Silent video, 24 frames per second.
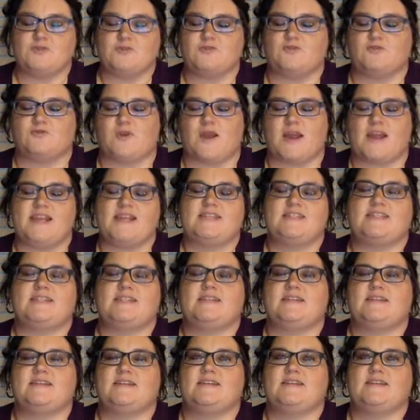
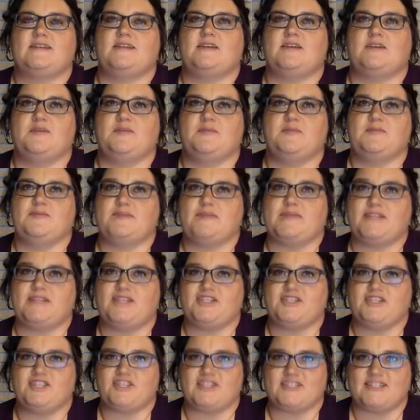great
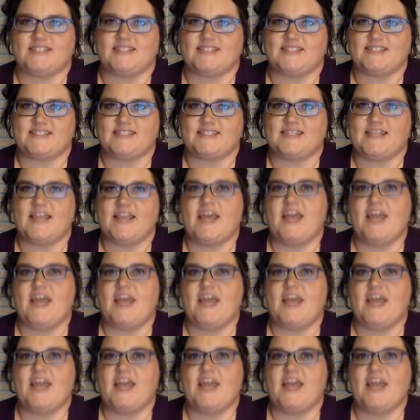beaches.